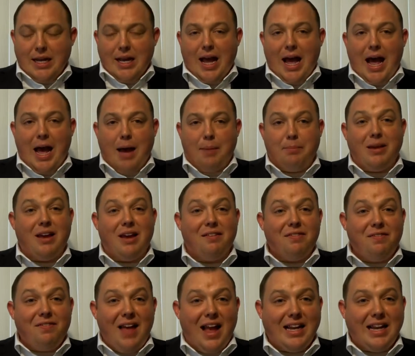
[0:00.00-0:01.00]
uh, be
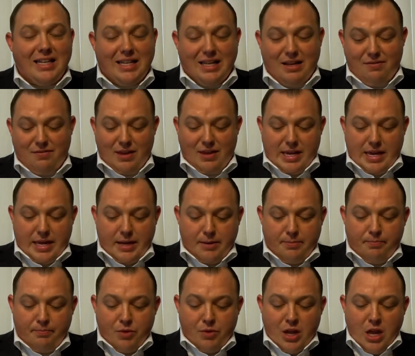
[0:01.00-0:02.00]
effective in.